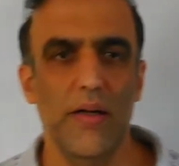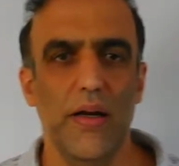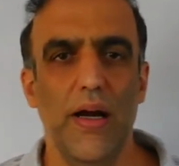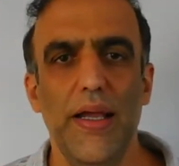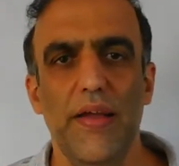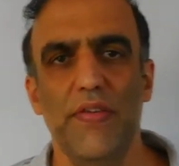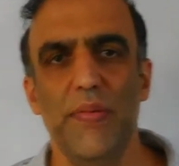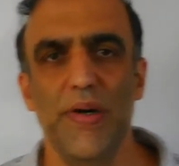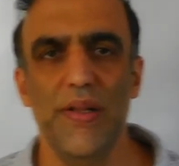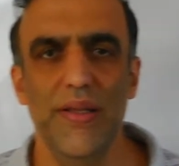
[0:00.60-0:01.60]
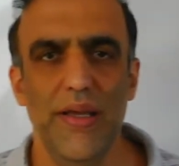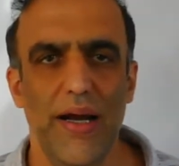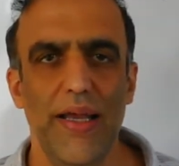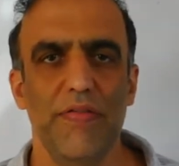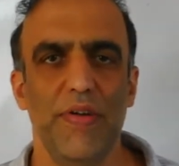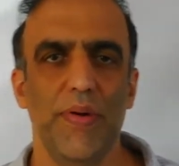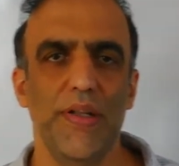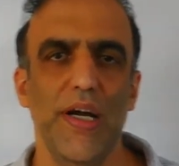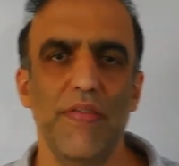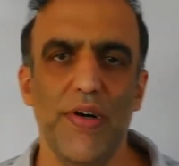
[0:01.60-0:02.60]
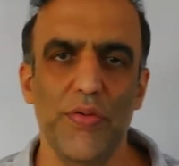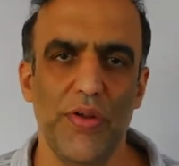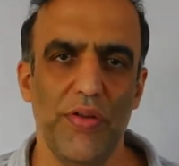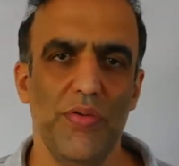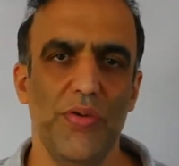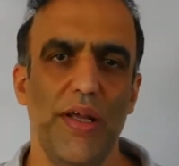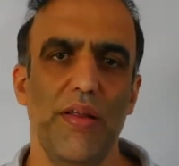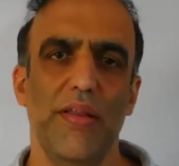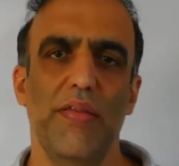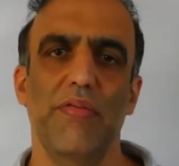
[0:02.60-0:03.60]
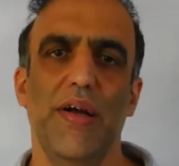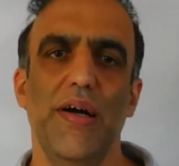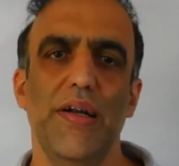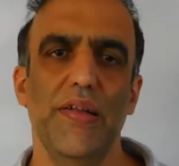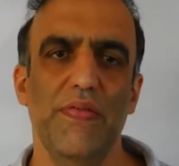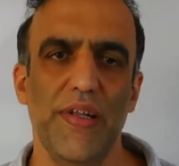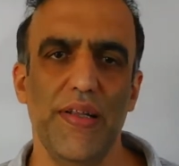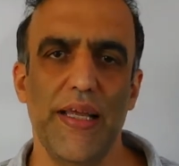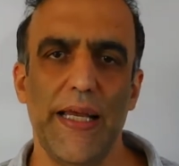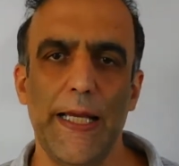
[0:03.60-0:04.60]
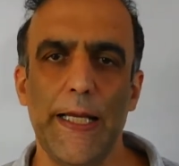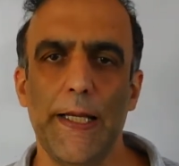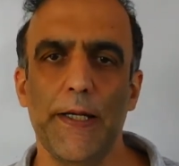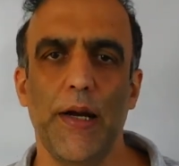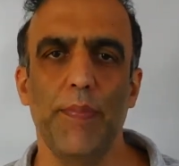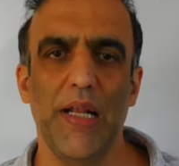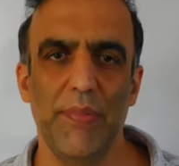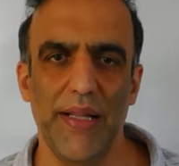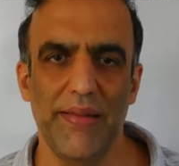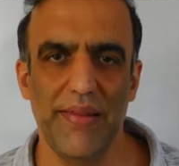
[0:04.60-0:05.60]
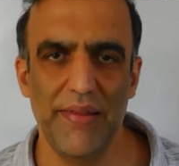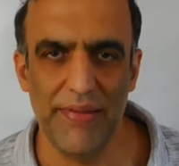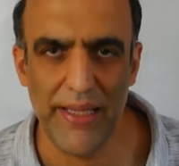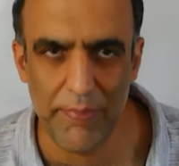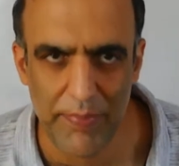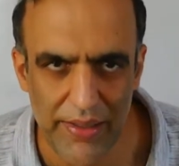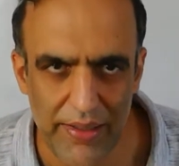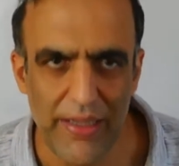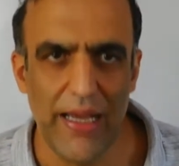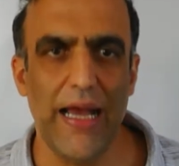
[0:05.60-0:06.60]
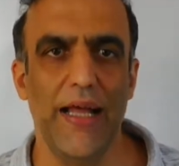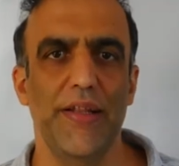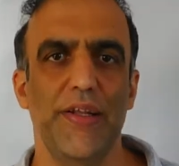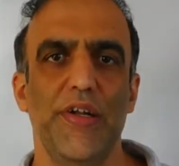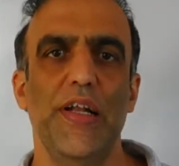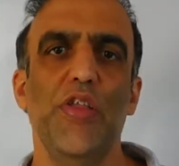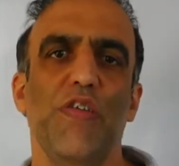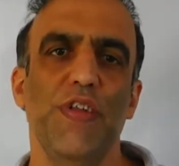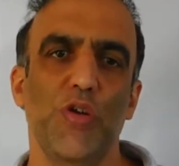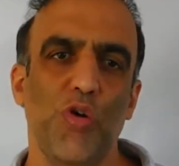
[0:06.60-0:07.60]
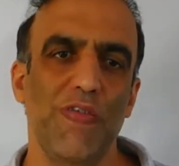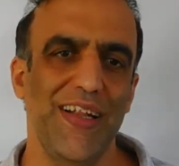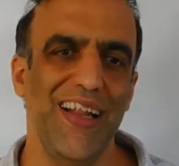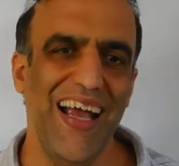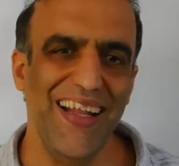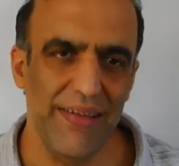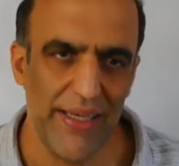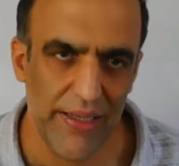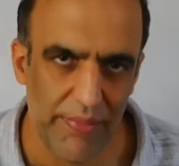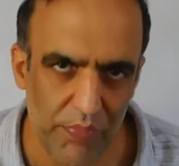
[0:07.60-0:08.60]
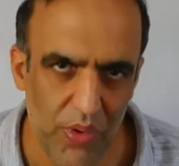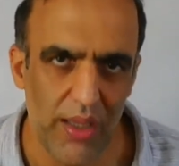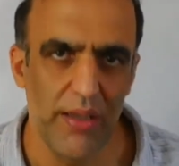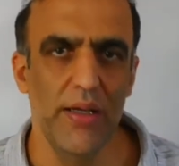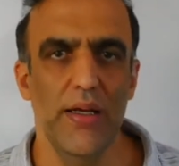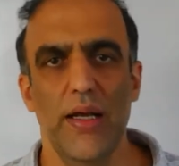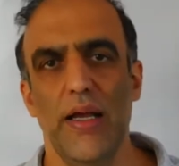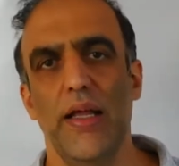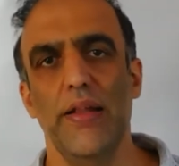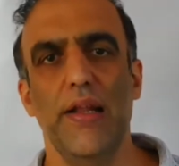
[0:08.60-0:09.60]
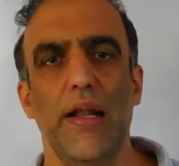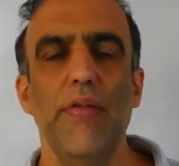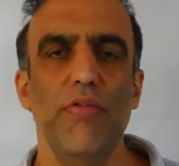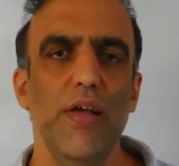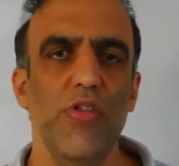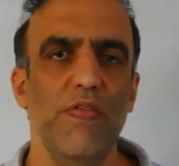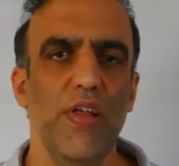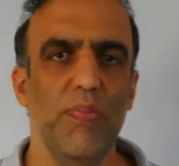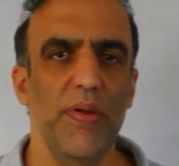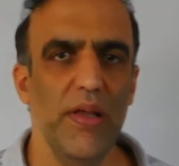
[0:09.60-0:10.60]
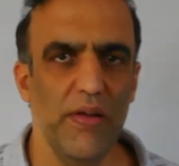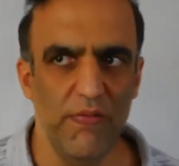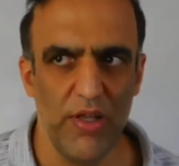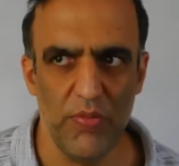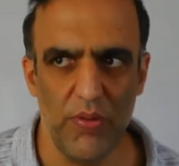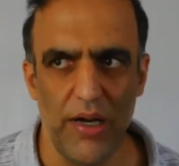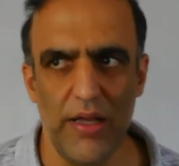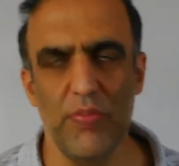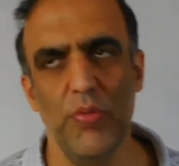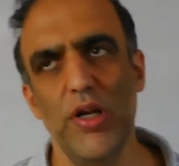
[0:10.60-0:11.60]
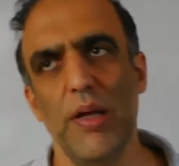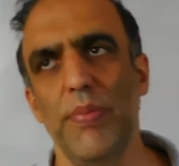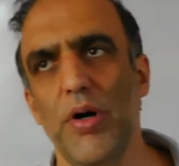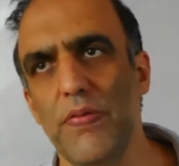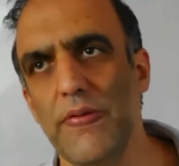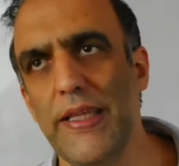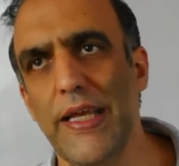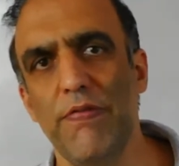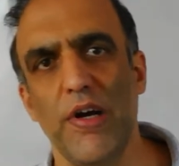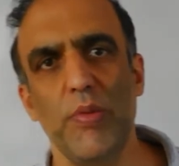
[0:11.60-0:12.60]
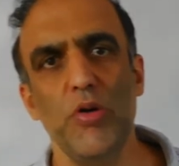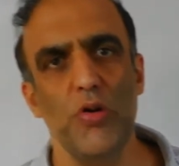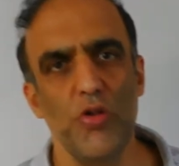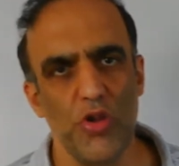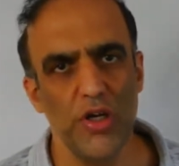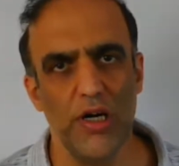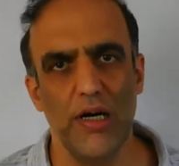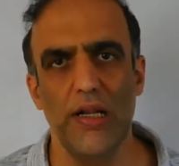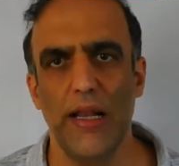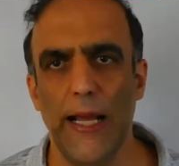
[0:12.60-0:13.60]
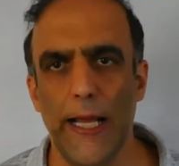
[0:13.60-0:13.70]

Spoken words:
Hi everybody. I want to today start with the complement system and the relation with COVID-19. And the last lecture I spoke about the pharmacological